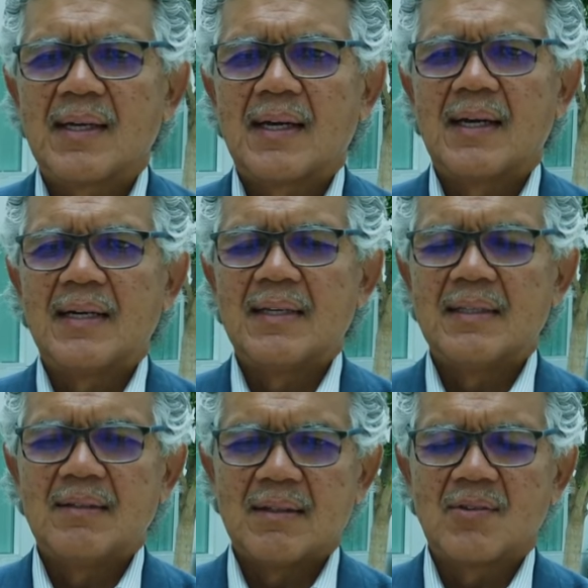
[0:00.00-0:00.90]
uh,
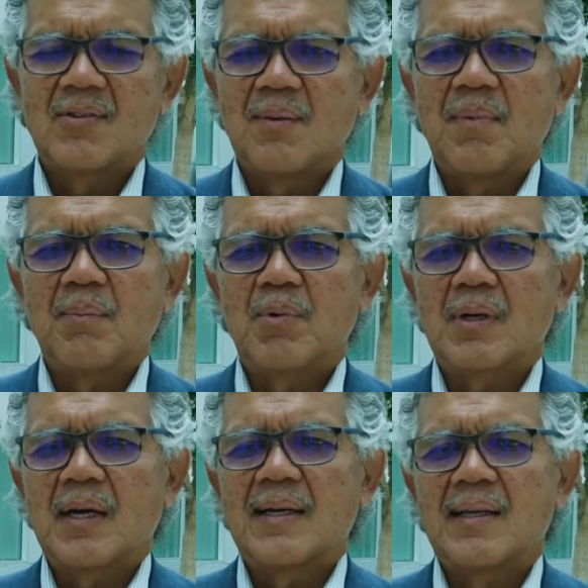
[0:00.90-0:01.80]
in, this is in my
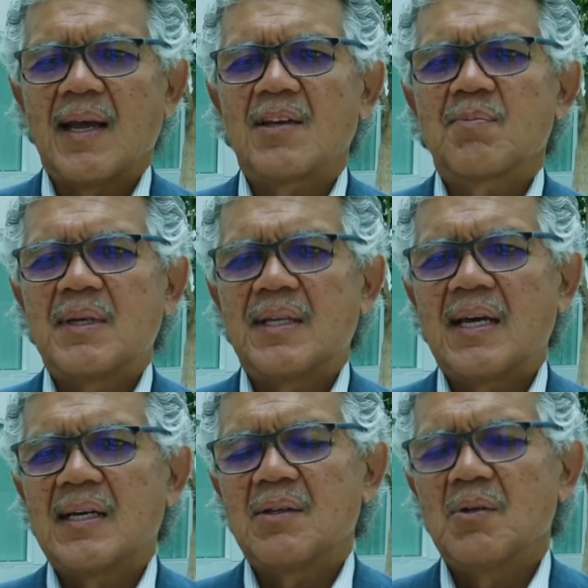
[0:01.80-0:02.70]
book, I asked my
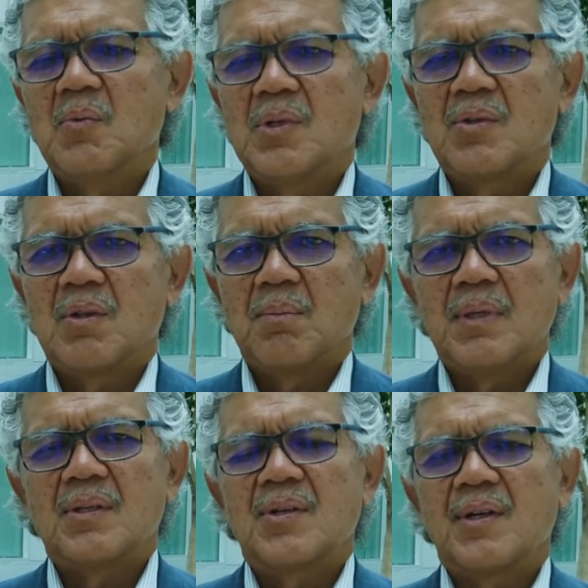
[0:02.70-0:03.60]
dad, who went to the
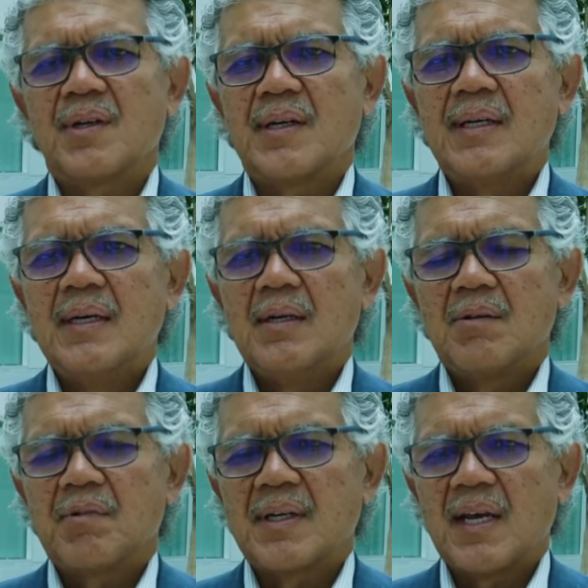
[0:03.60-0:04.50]
military
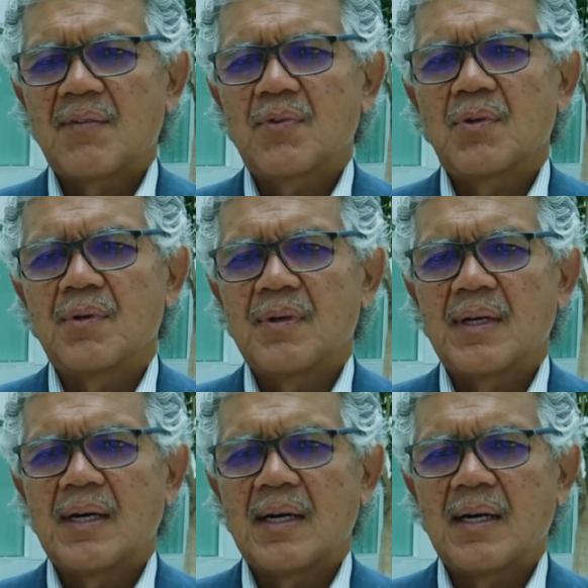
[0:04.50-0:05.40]
right after
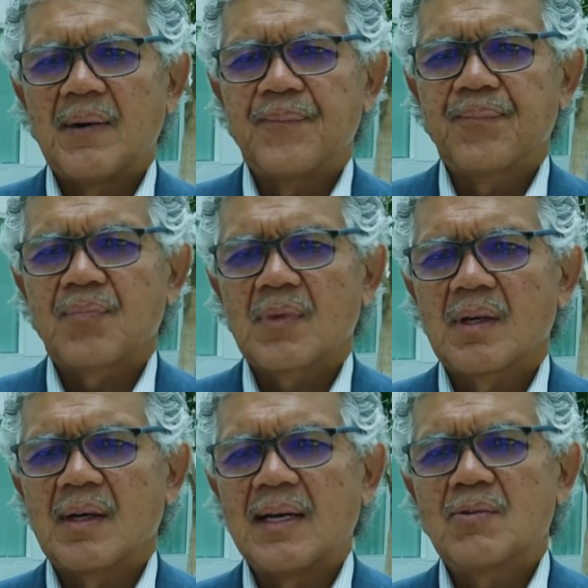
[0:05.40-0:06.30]
um,
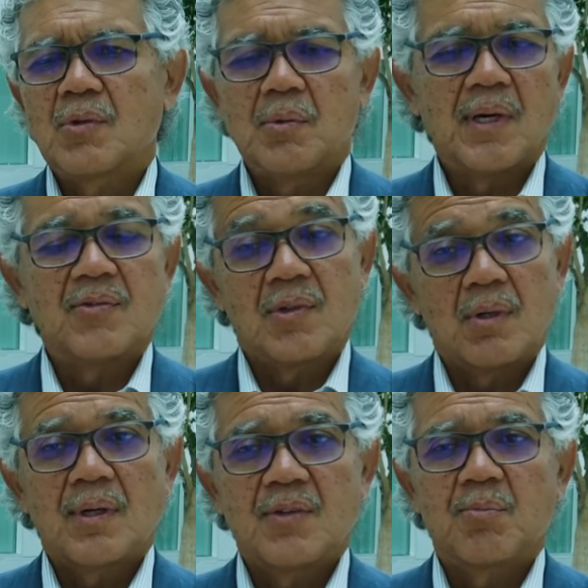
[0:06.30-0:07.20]
high school, as did
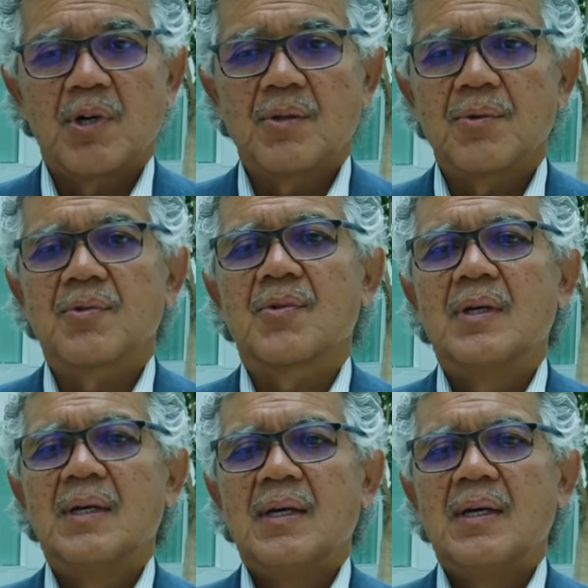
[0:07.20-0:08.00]
all his brothers,